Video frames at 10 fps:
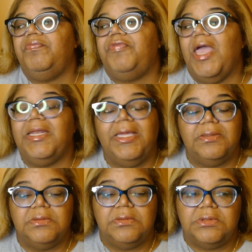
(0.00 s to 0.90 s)
they
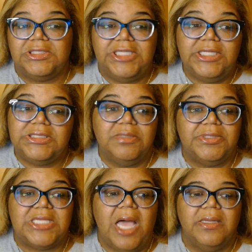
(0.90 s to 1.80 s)
didn't teach them
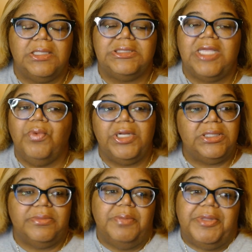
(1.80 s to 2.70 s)
Italian because they wanted
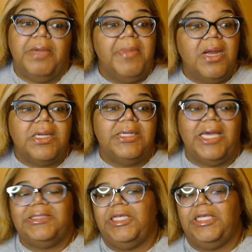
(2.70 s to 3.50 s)
them to be Americanized.